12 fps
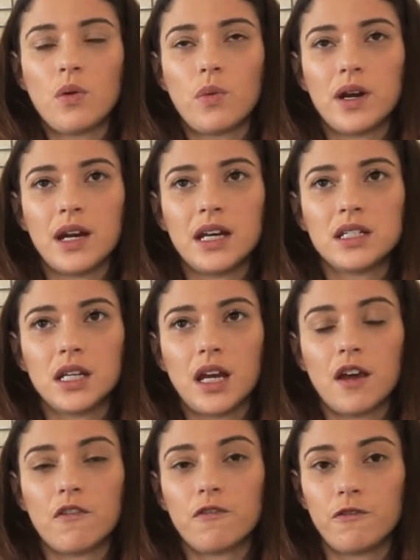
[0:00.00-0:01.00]
we need to
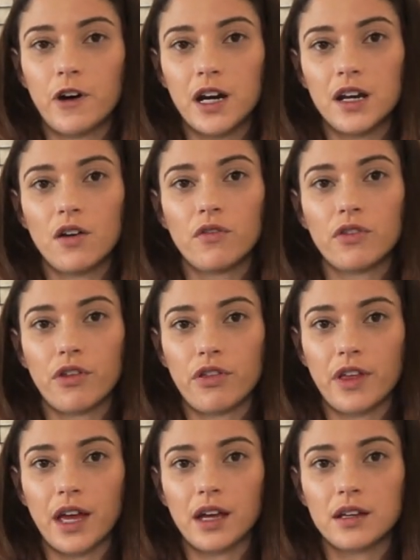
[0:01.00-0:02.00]
get free of the
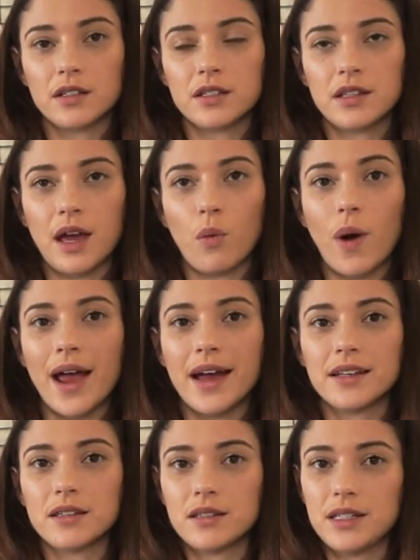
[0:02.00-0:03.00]
things that weigh
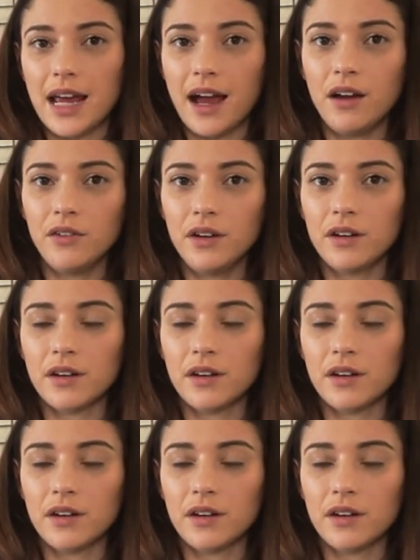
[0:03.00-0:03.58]
us down